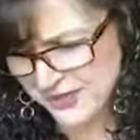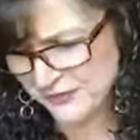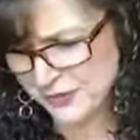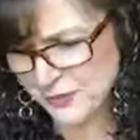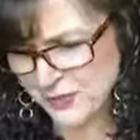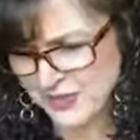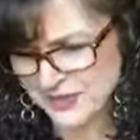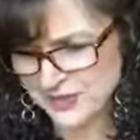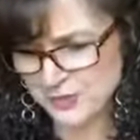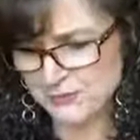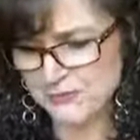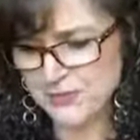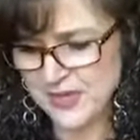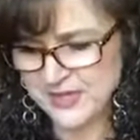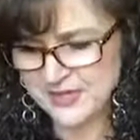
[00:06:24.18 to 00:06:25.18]
whenever you want to,
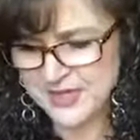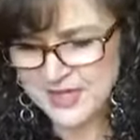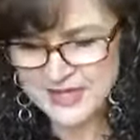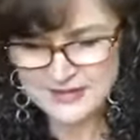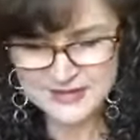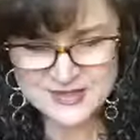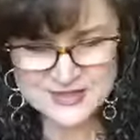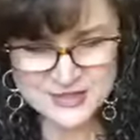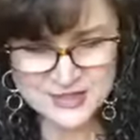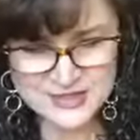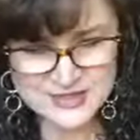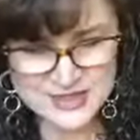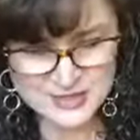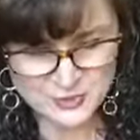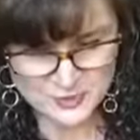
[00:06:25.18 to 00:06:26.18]
but let's look
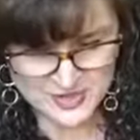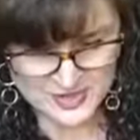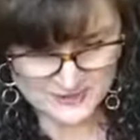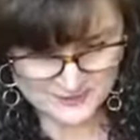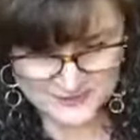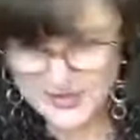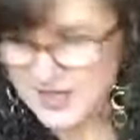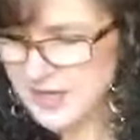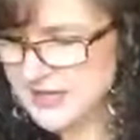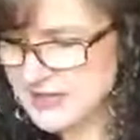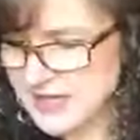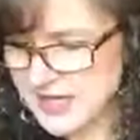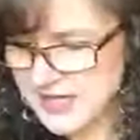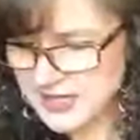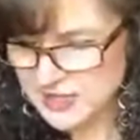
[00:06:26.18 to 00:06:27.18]
at day 20.
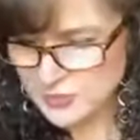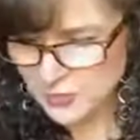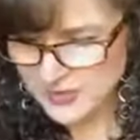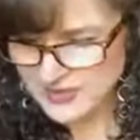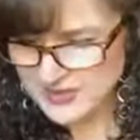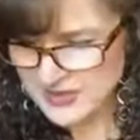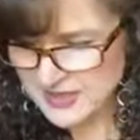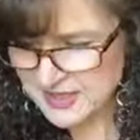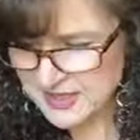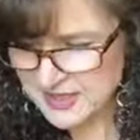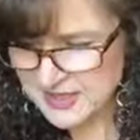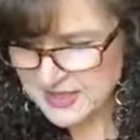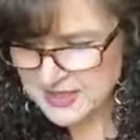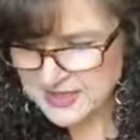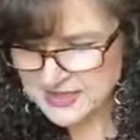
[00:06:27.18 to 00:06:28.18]
Day 20
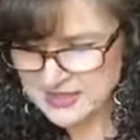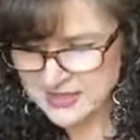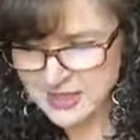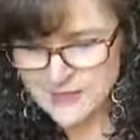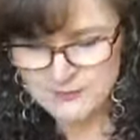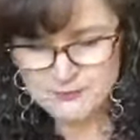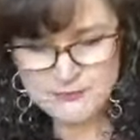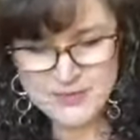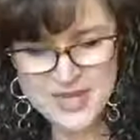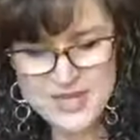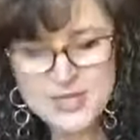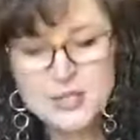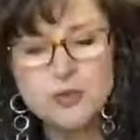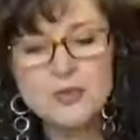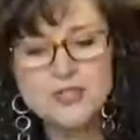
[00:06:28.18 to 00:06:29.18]
is make a